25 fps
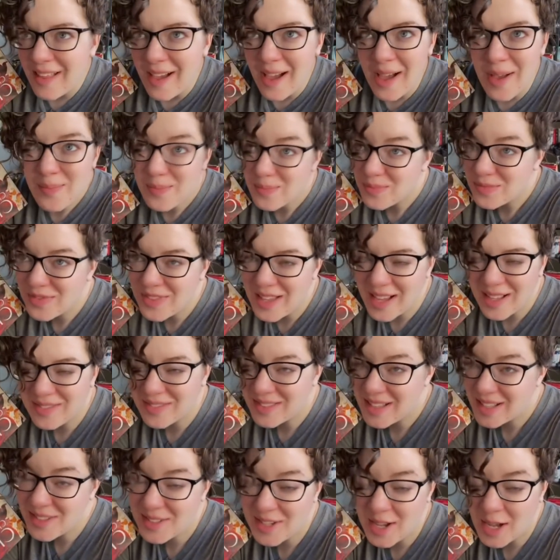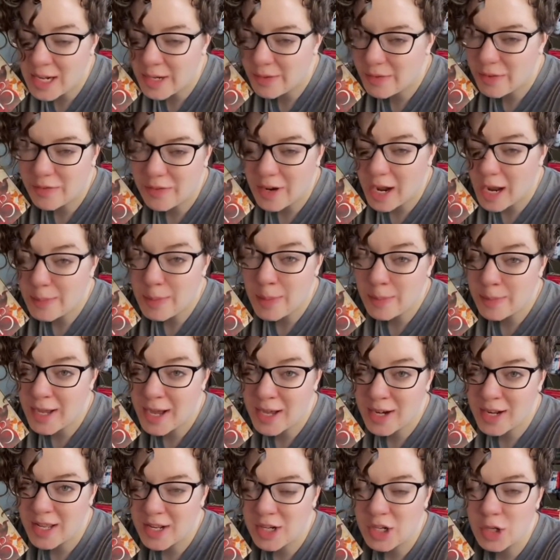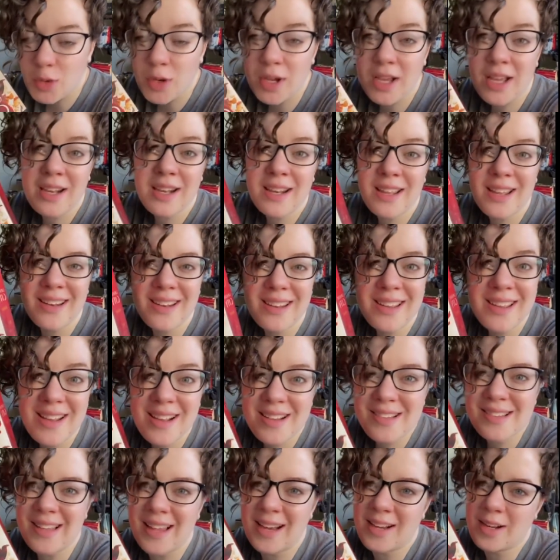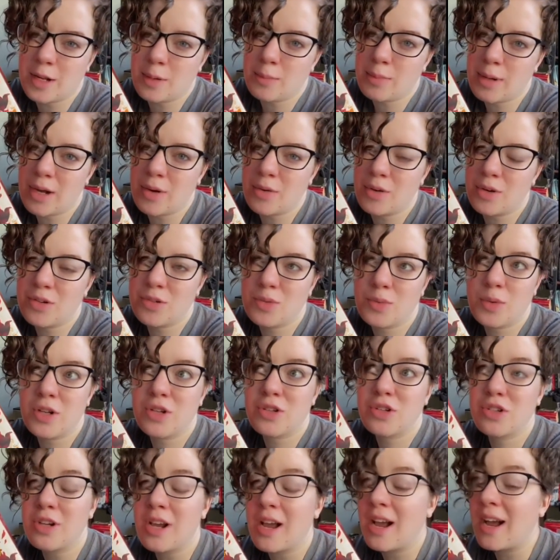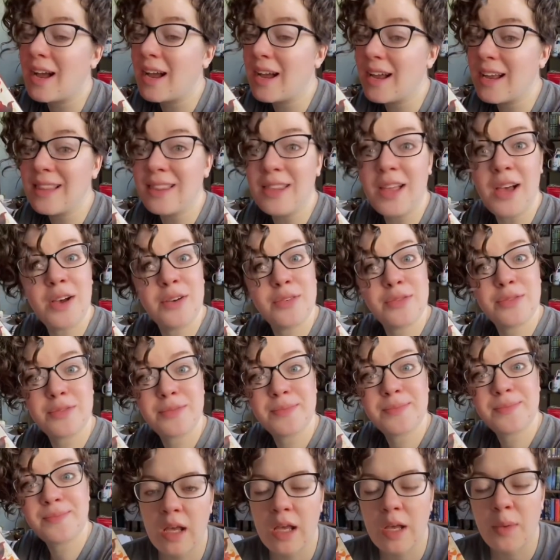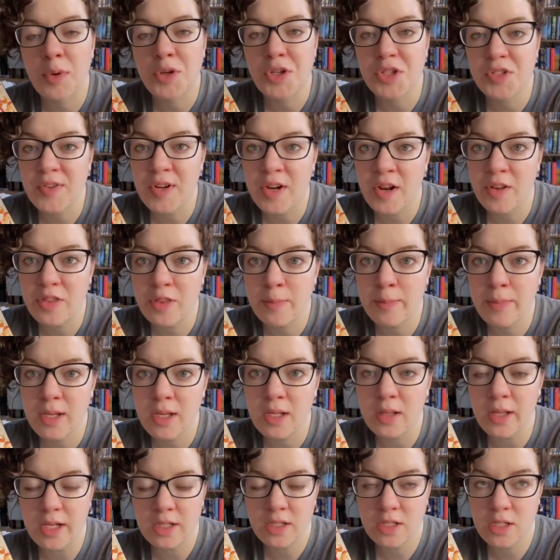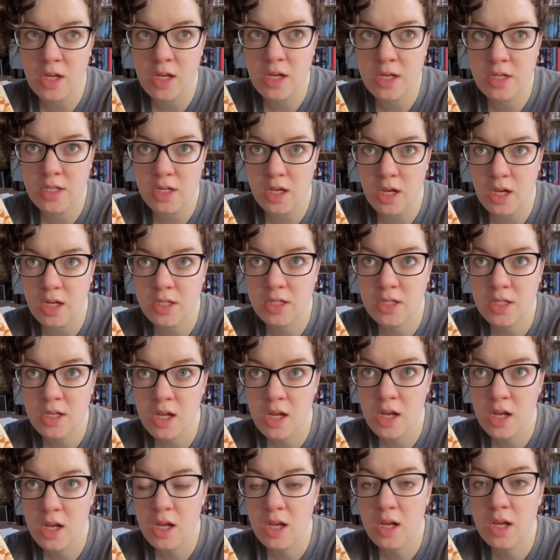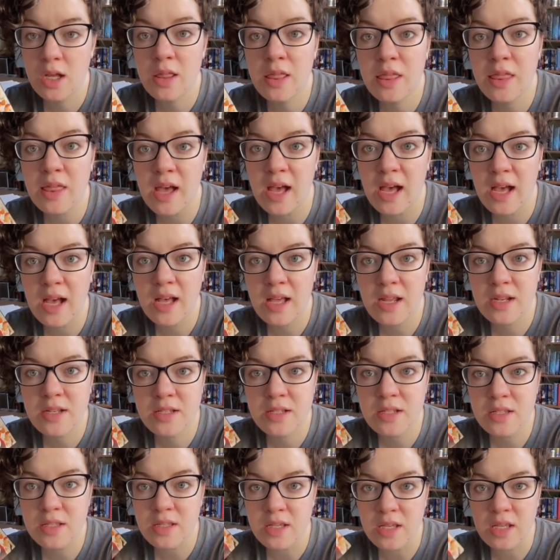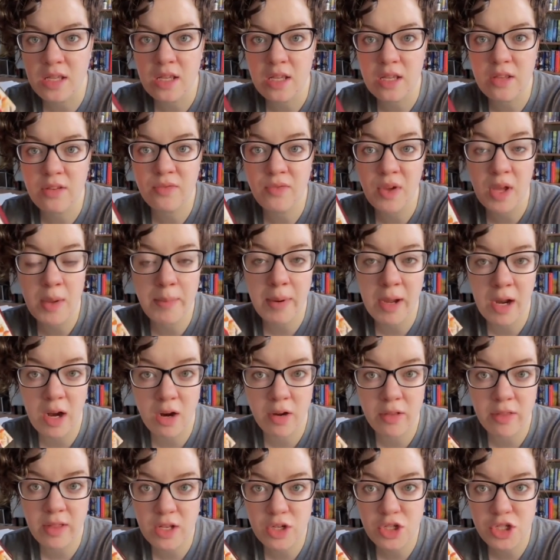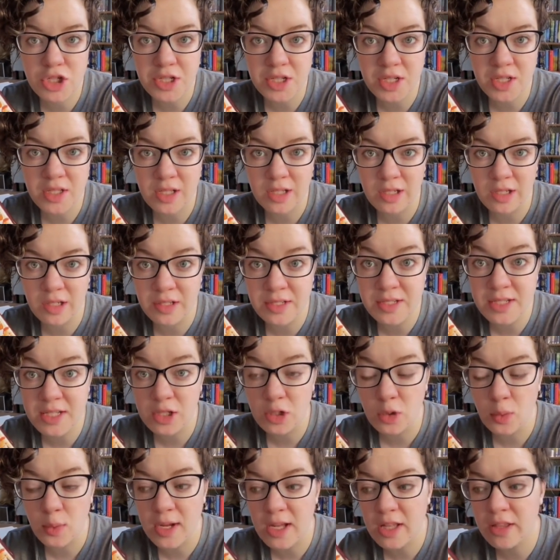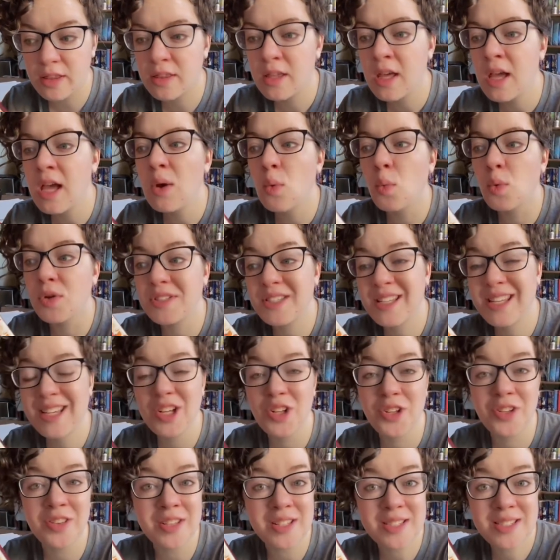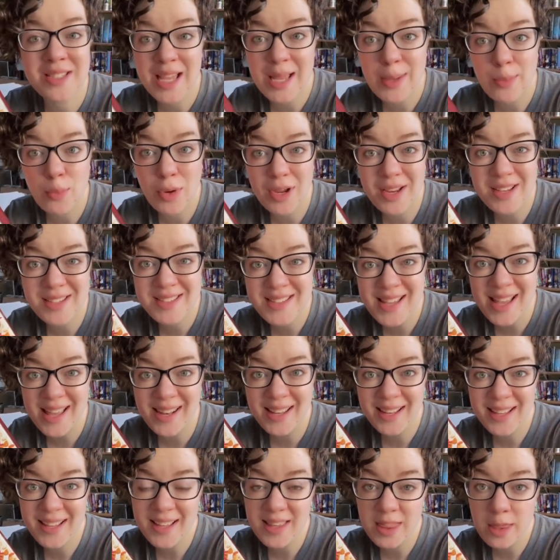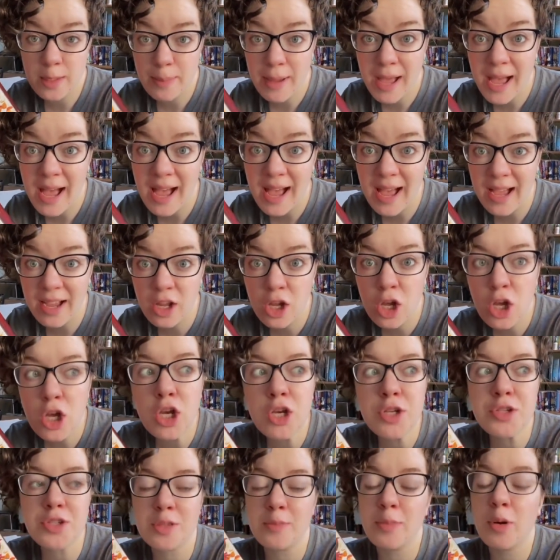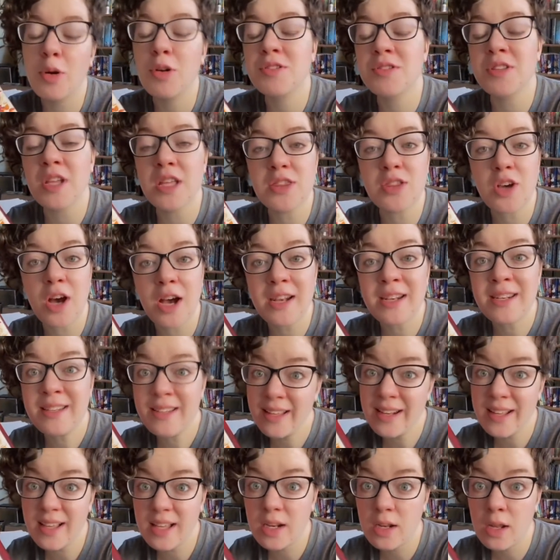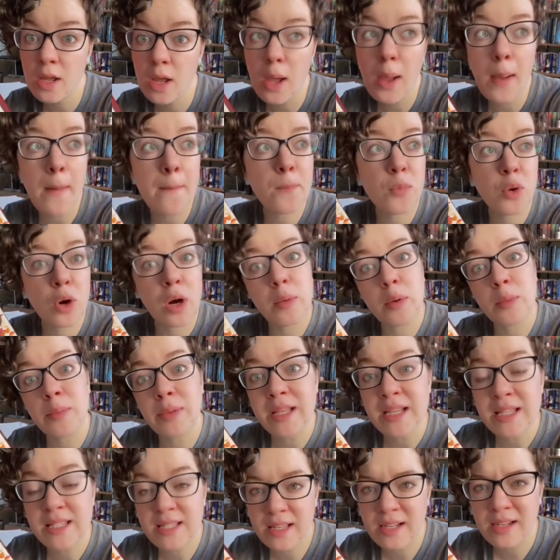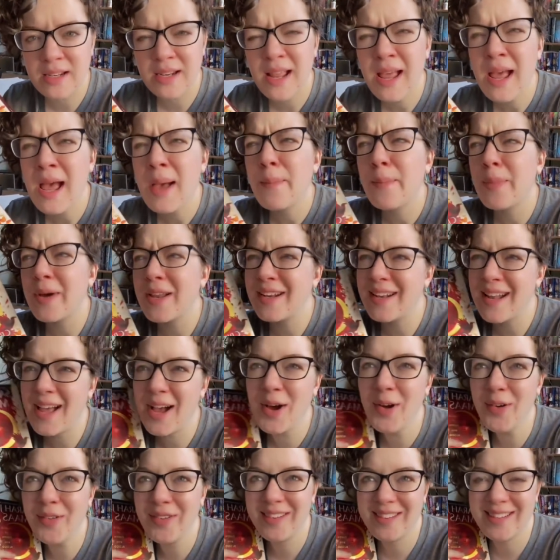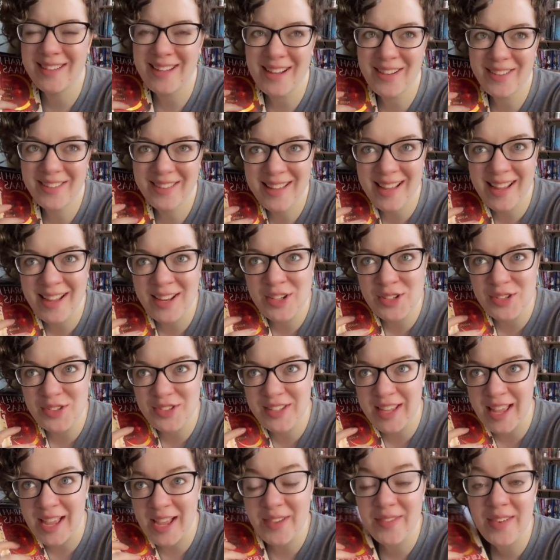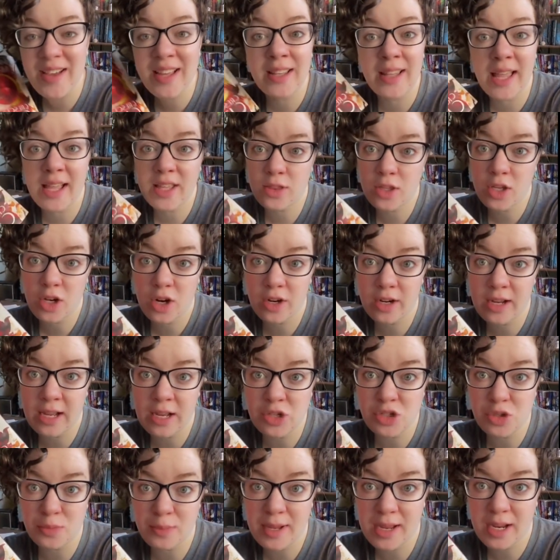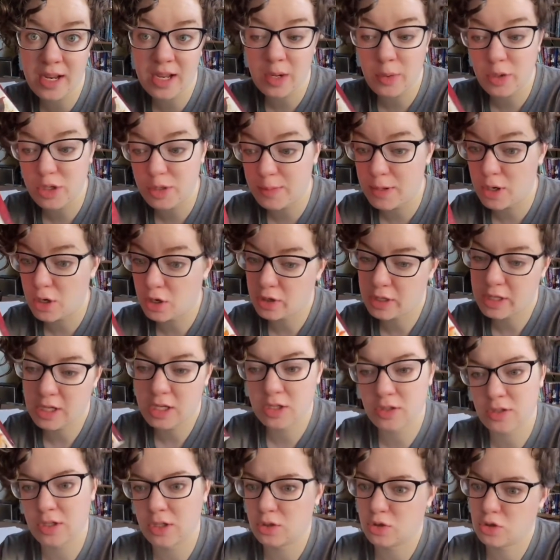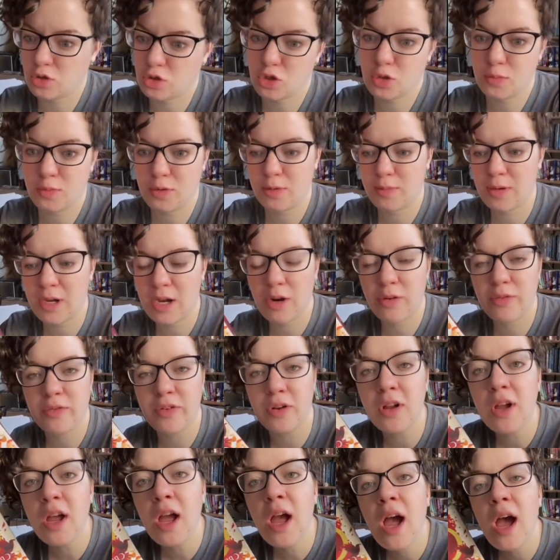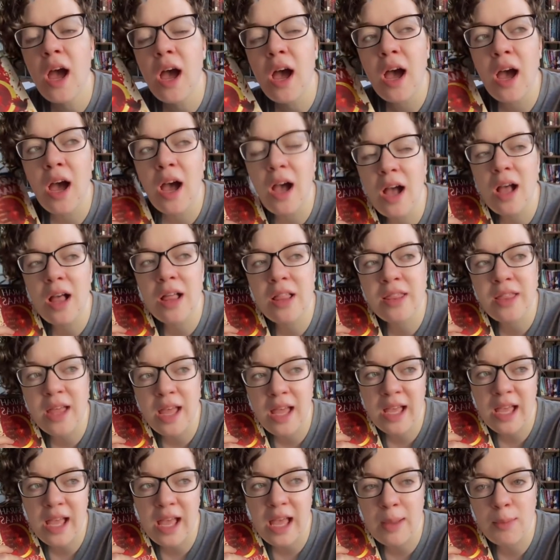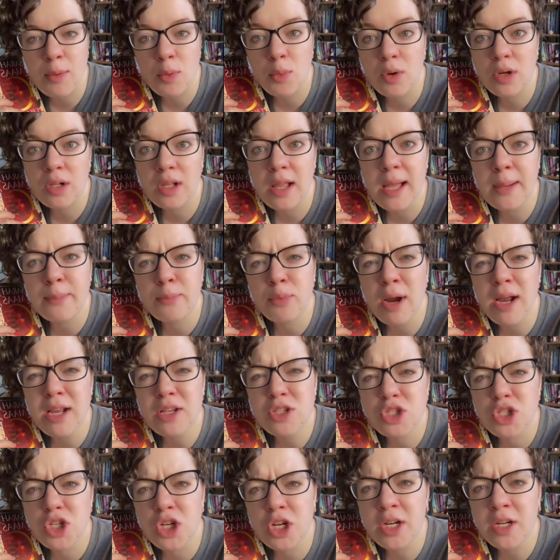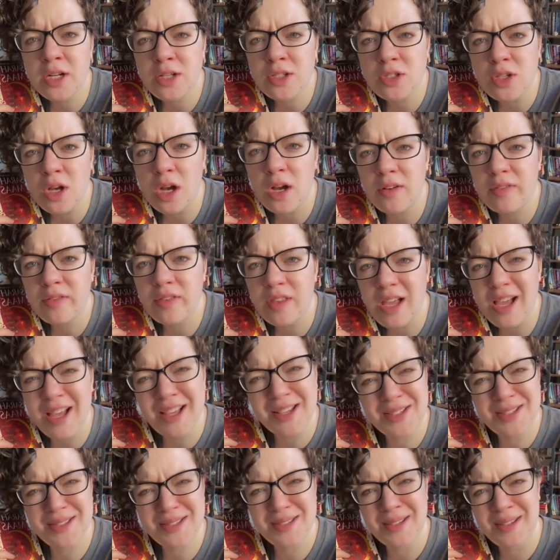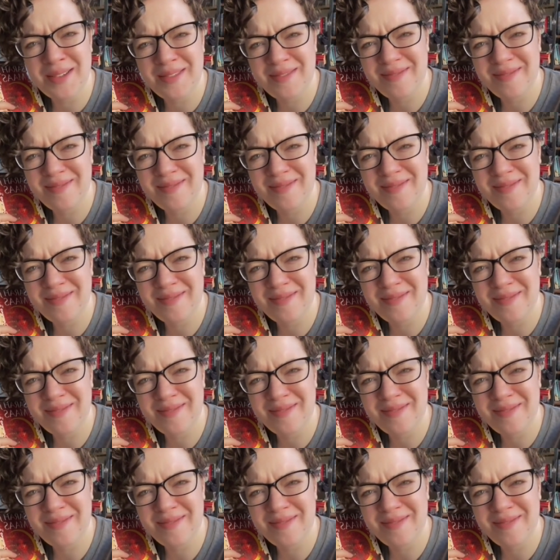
Uh, Th that's kind of a vibe. I'm kind of into it. And again, he has lightning powers, which I love and we just found out the big like dun dun dun that the vampire that she did the little deal with was killed in the same way as Danica and the pack. So the person they thought did it probably didn't. But now now the angels came and like the archangel Micah, which apparently he's like super powerful. Uh, they came and were like, Bryce, you're gonna solve this.